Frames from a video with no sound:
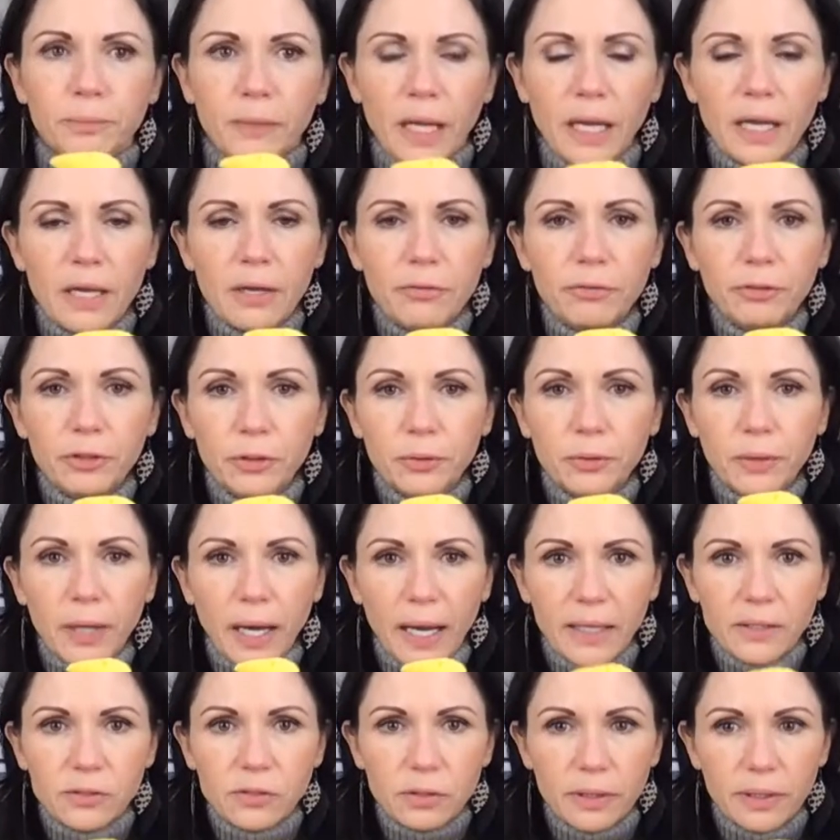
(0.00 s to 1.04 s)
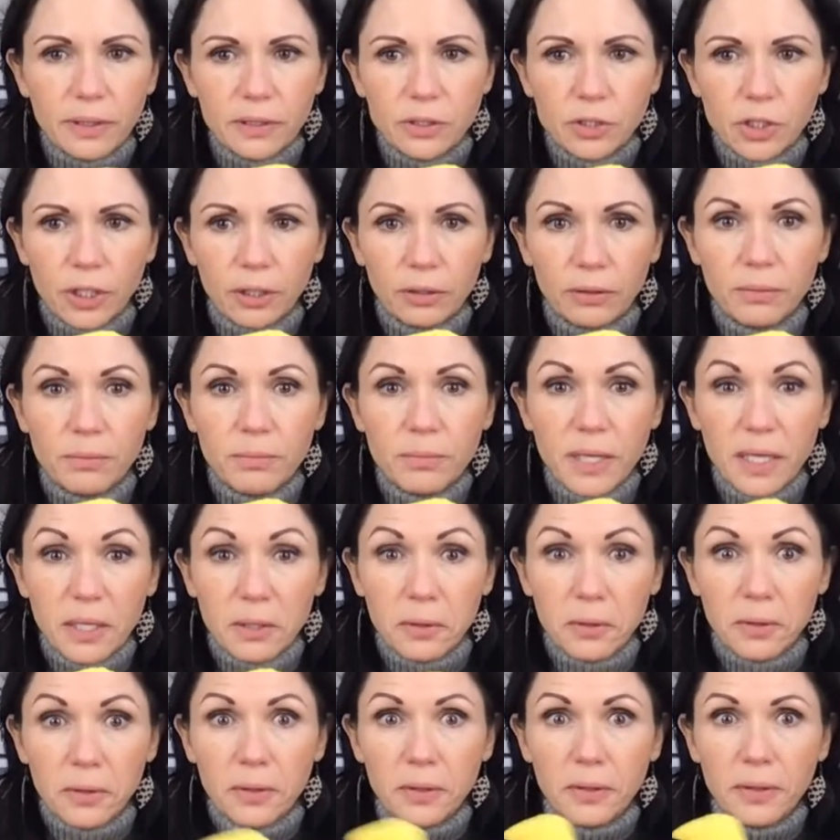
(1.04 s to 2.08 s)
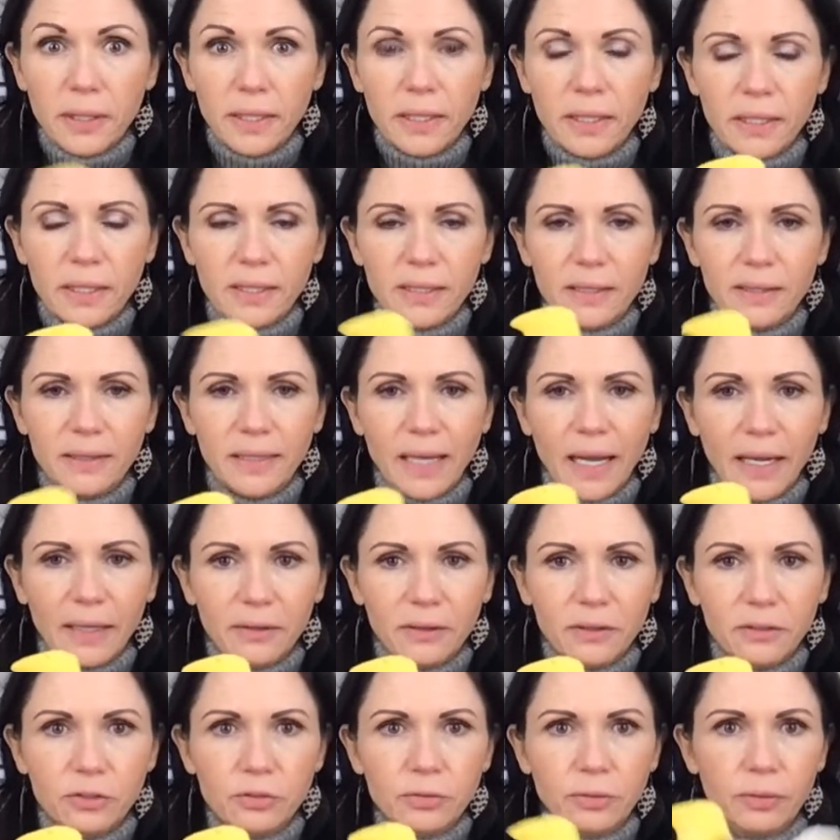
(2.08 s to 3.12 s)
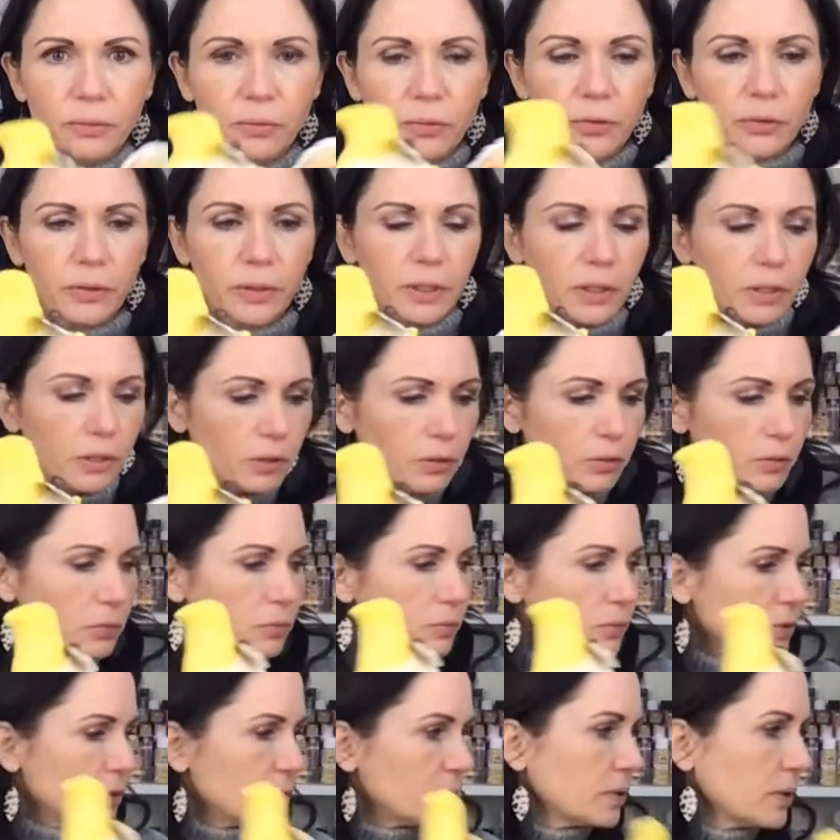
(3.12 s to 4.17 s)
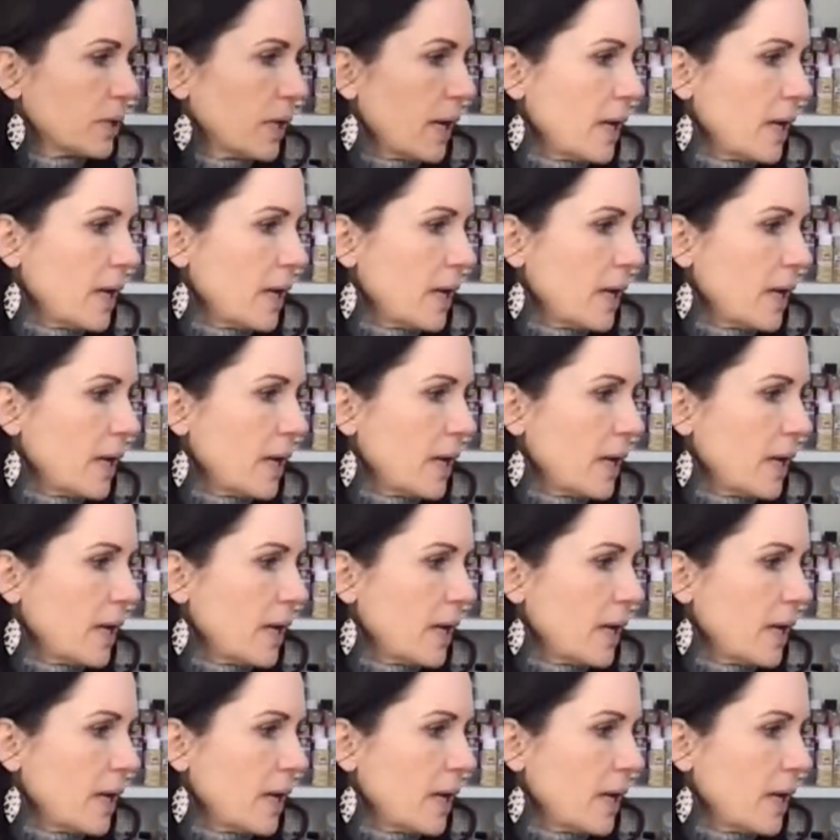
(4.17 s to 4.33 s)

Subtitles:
If you guys are in Jingle and Mingle, Natalie's doing really cute